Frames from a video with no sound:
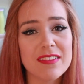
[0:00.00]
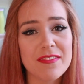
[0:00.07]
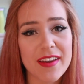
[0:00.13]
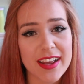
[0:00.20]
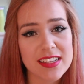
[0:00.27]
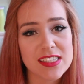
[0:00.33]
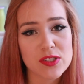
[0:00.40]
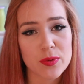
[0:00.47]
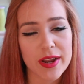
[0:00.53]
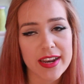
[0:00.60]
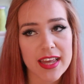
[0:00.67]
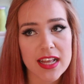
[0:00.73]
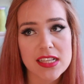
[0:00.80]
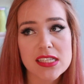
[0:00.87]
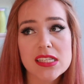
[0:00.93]
Advanced
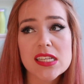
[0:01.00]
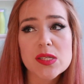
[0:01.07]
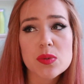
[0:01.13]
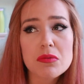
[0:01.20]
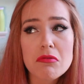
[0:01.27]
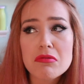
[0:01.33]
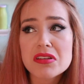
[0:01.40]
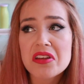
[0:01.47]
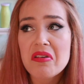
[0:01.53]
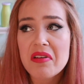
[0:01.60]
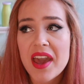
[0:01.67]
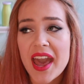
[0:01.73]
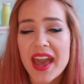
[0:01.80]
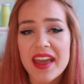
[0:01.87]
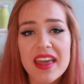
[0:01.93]
Radiance. This one was
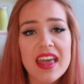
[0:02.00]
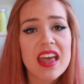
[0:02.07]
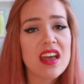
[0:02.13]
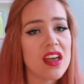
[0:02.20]
okay.